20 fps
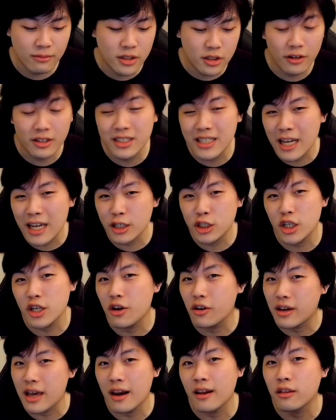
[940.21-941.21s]
So essentially
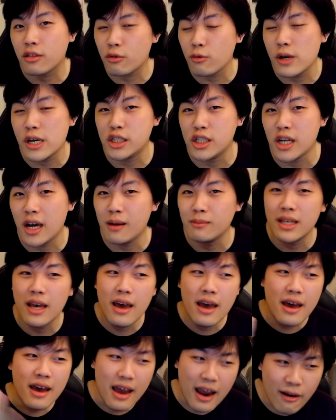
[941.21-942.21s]
you're getting 3 gems
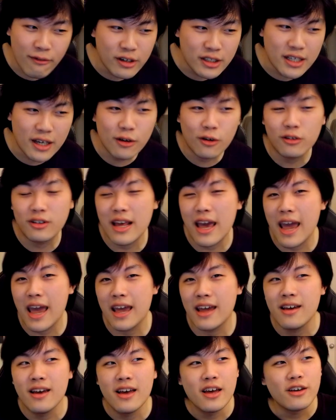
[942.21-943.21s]
every single
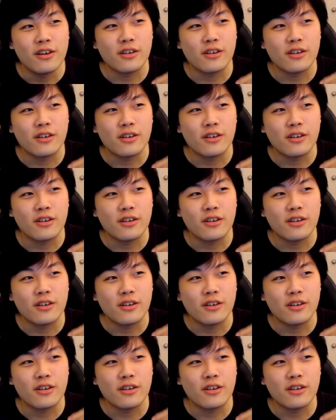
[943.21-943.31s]
day.